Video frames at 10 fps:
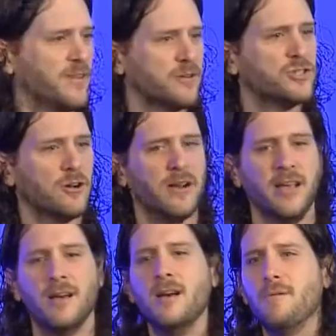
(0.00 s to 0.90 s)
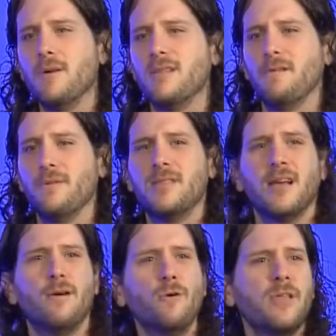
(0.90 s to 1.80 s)
on their journey with
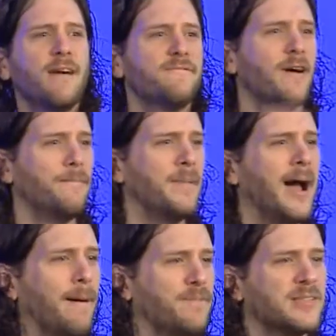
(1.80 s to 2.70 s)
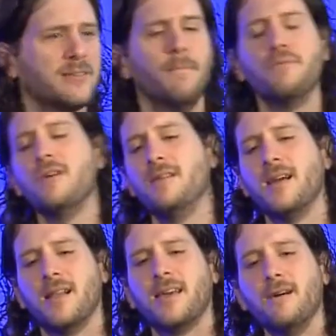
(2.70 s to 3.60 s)
the old effed up map that's completely
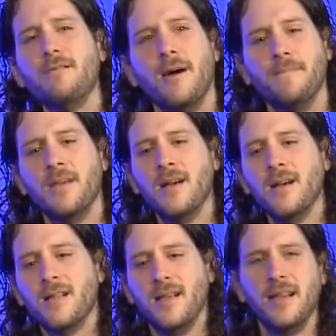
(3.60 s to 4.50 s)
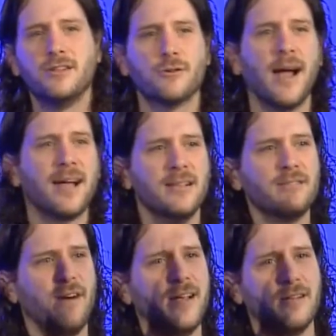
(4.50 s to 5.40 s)
going to kill them. They need dragons
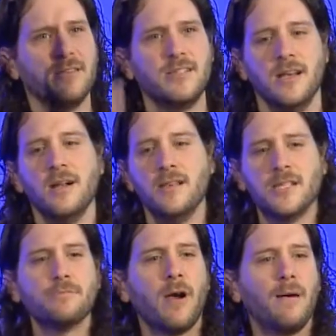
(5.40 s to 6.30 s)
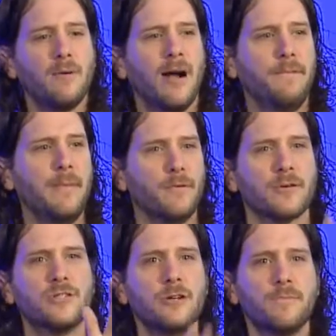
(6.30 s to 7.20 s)
flying under the sea. This is probably why people
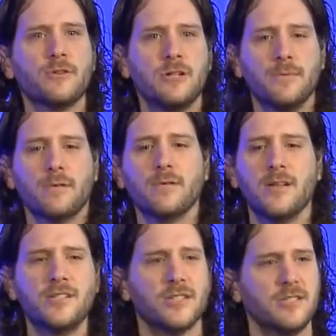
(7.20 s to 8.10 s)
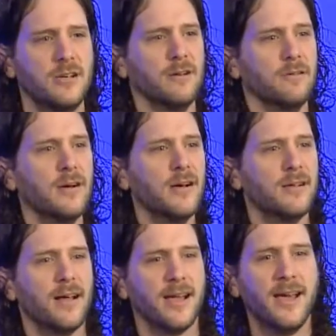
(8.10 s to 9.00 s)
were super, super religious too.
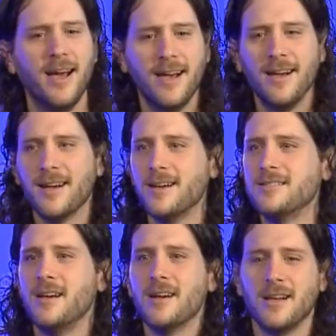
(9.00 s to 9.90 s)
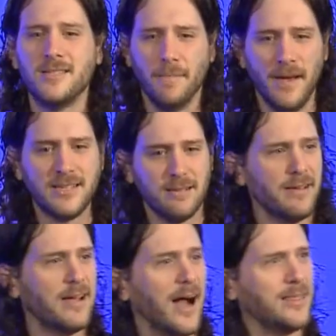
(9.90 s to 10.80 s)
Like, because you
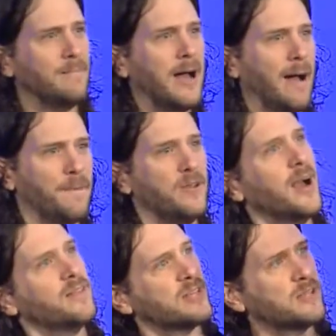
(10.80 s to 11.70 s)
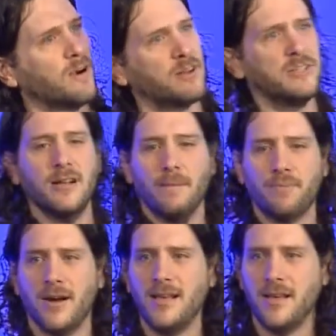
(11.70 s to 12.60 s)
basically got in the map and you had the stars and you had to
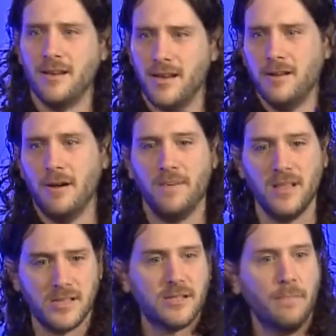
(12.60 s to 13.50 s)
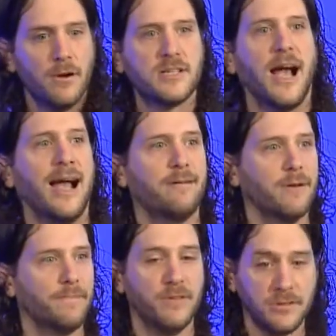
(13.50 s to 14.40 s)
pray that you didn't do it. But this is the most
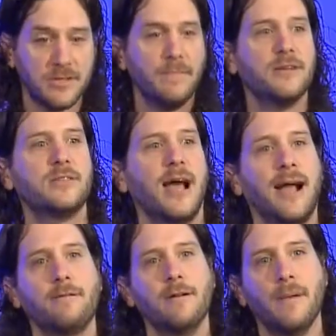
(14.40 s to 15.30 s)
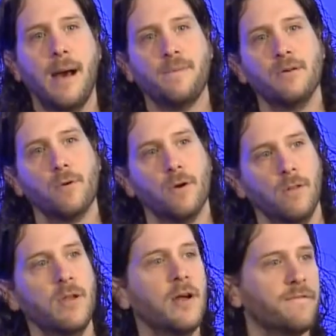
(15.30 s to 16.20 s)
accurate map in the
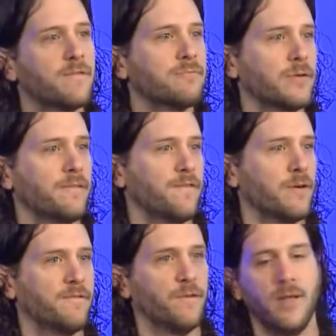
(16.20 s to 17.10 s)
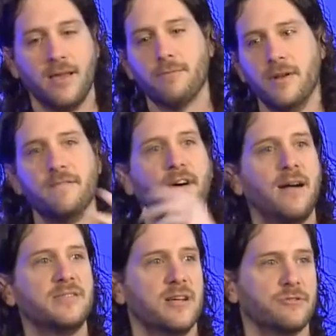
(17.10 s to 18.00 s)
world for like 3 to
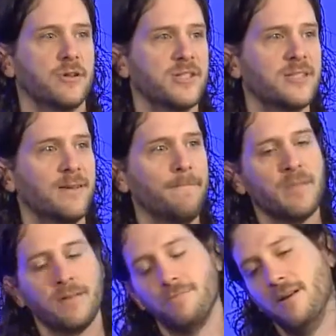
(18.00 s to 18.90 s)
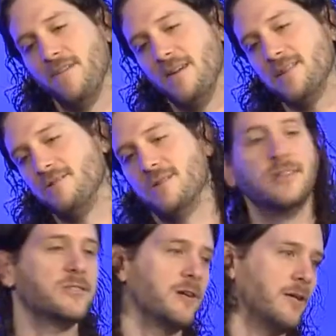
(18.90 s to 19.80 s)
5 centuries. 3 to 5 centuries. And
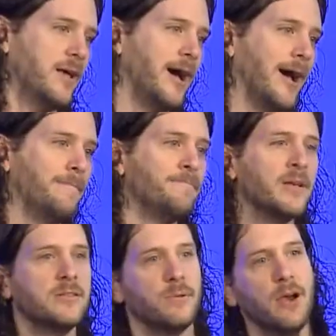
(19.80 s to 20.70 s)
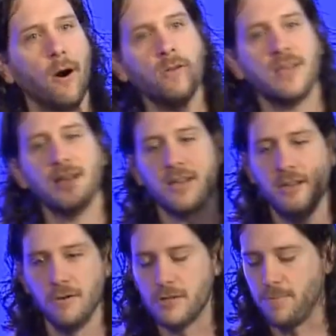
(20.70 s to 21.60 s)
this is all they had. So we all take a
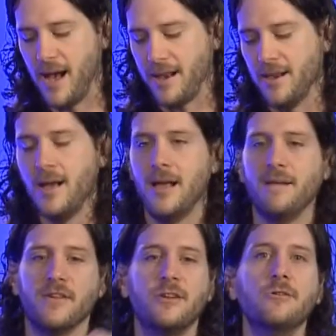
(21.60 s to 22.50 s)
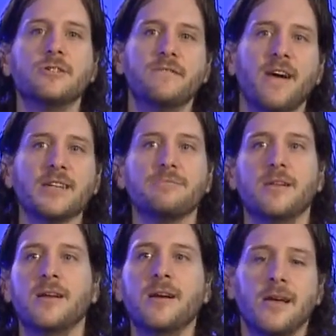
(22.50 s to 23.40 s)
huge bet and have a huge
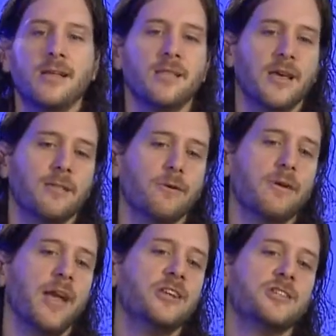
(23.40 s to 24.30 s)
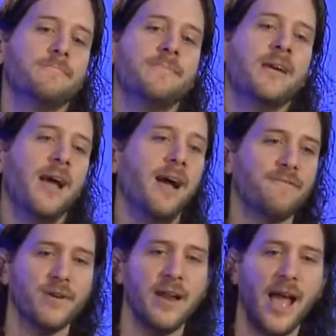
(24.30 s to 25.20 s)
investment in location
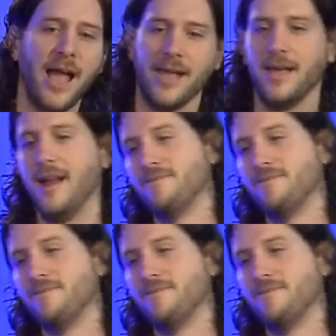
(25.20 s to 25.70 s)
every day and